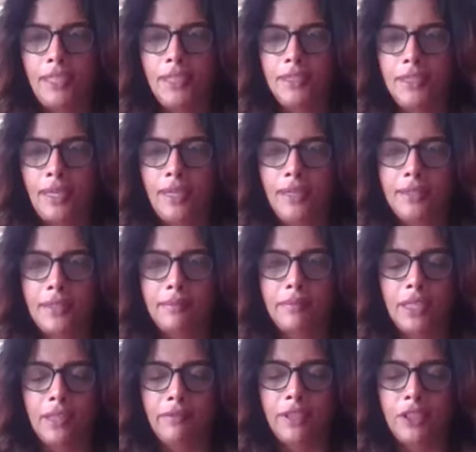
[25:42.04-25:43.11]
imagine selling
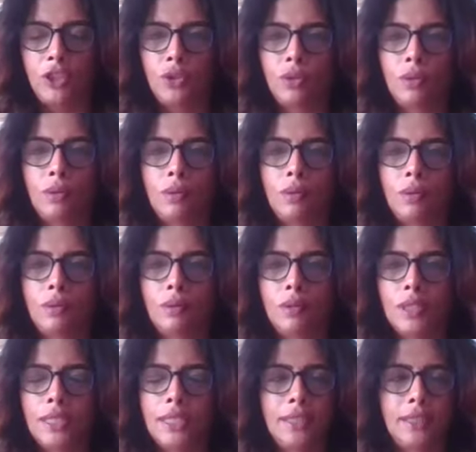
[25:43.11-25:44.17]
something which
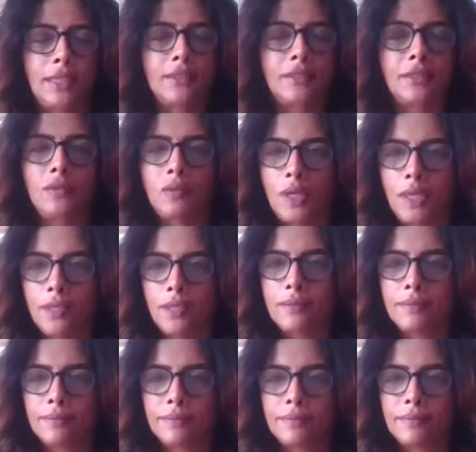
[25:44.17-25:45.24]
it doesn't work.
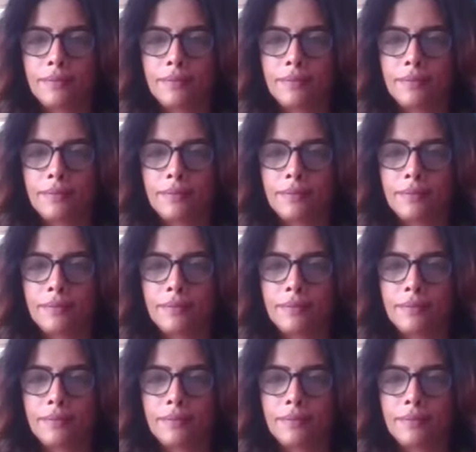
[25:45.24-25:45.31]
